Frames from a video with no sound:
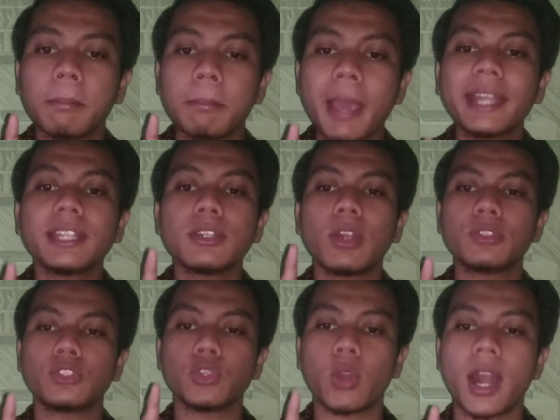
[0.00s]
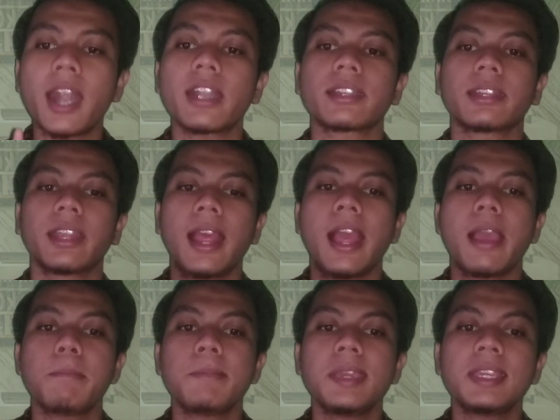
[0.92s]
But don't too hard,
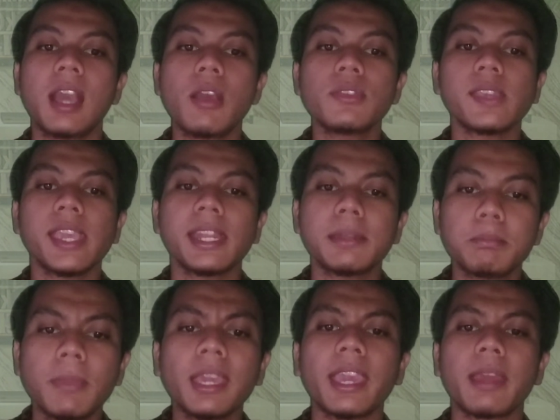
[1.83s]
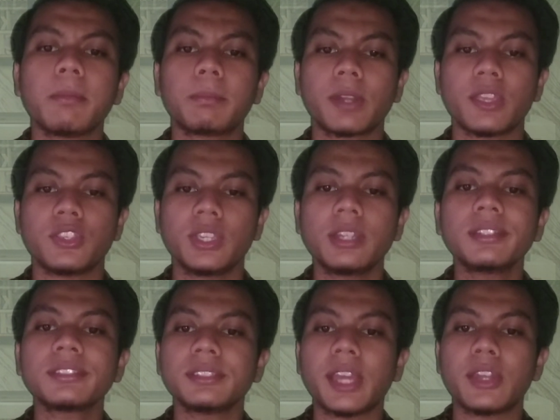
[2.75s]
because it makes
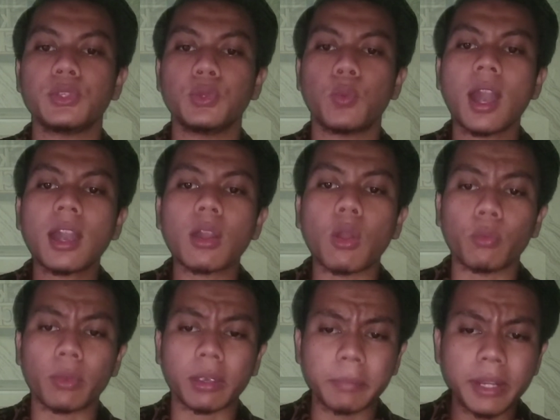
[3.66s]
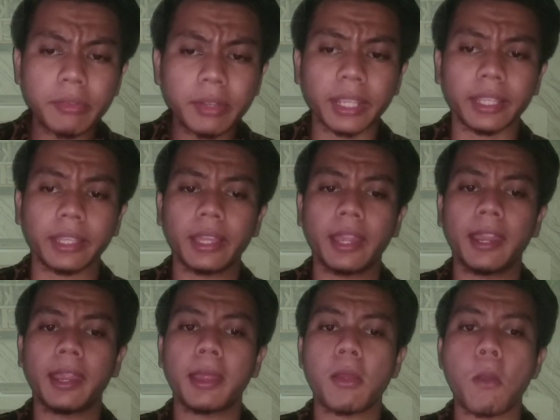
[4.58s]
impressions that you are overbearing.
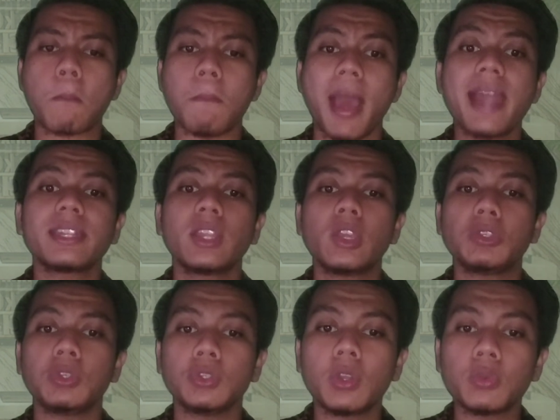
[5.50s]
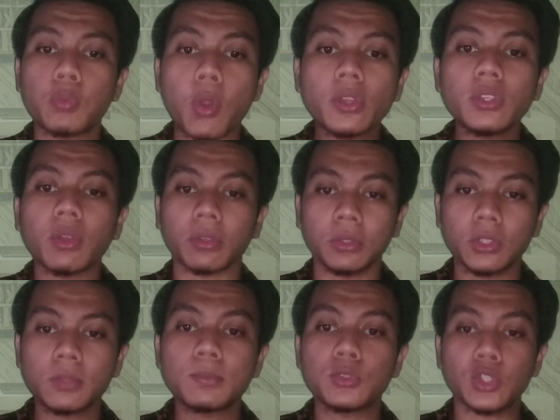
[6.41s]
But you don't want your
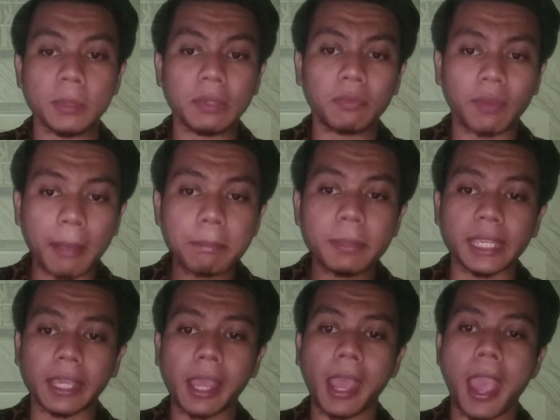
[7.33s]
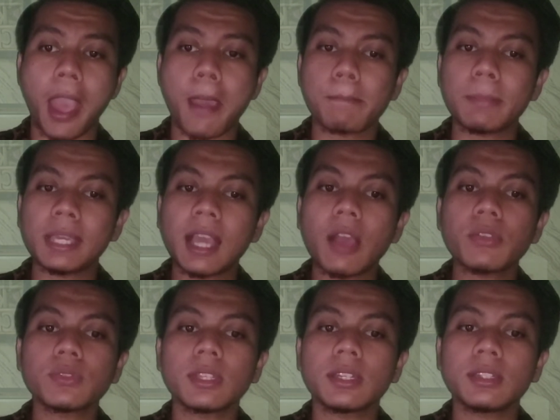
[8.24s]
group to be floppy,
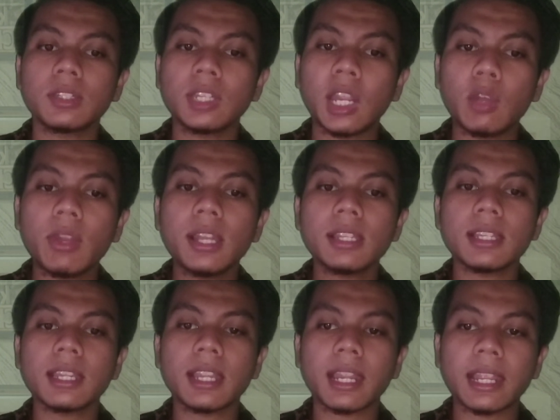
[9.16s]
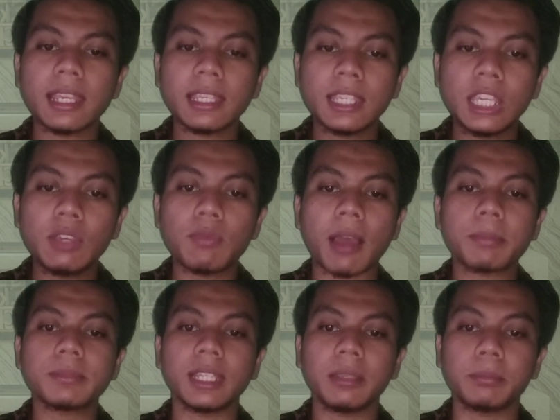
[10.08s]
because they will give
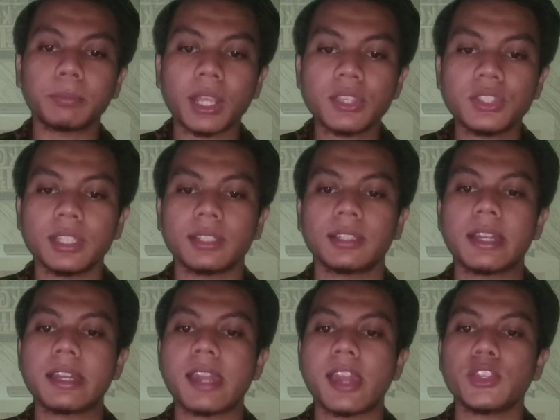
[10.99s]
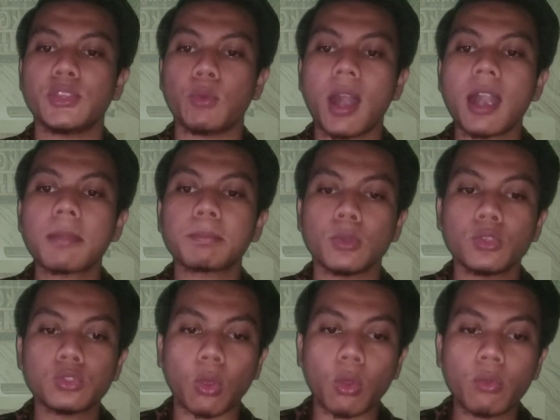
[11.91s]
up the impression that you are
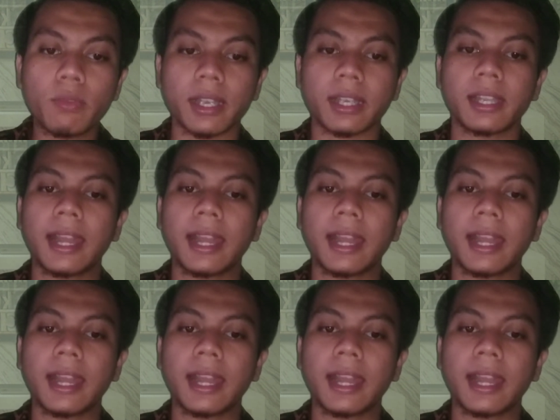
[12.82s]
pushed over.